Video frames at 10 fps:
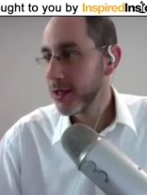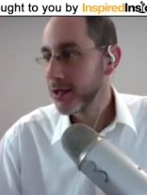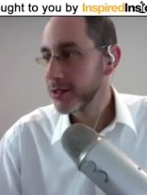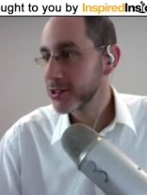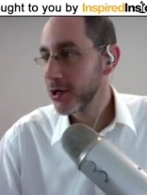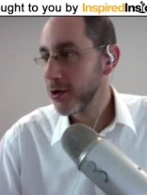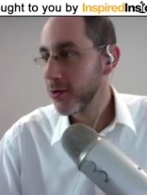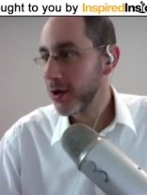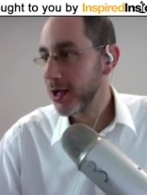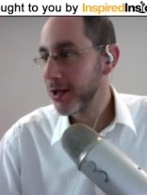
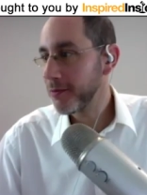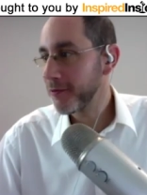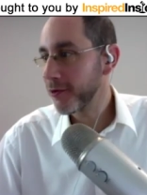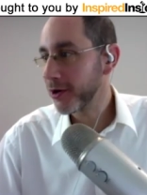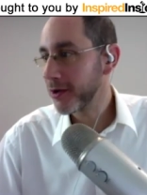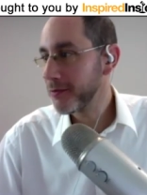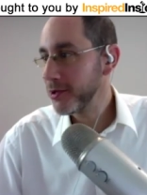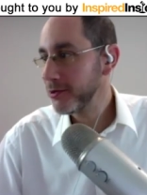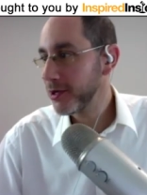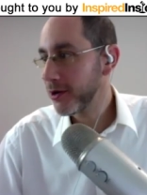So for
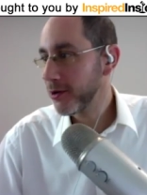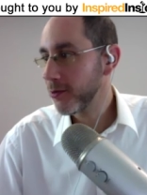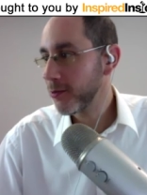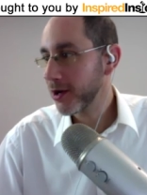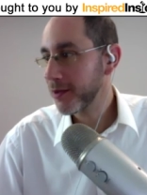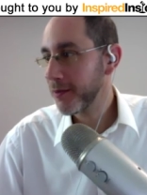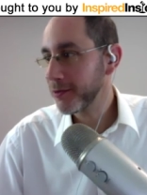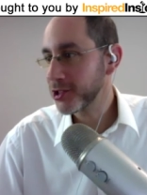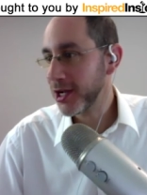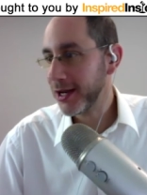Communo, where can people
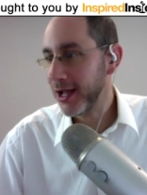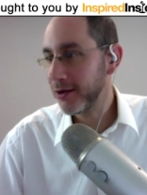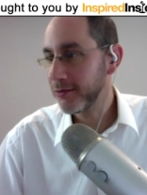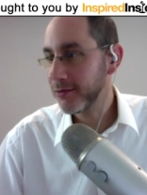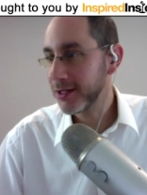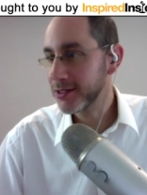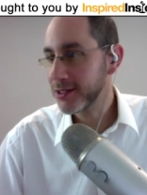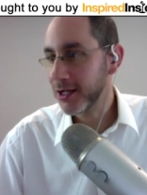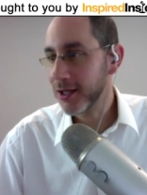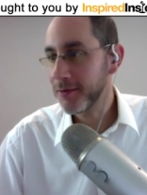check it out? It's
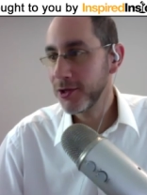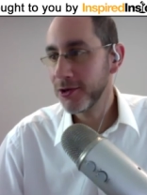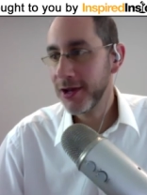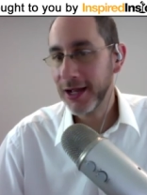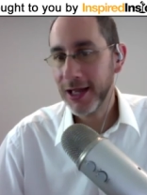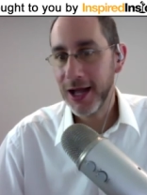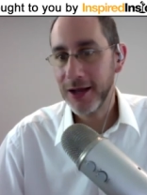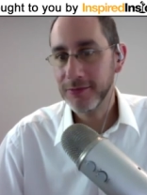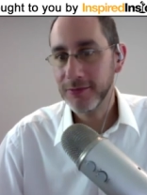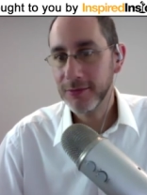Communo.com.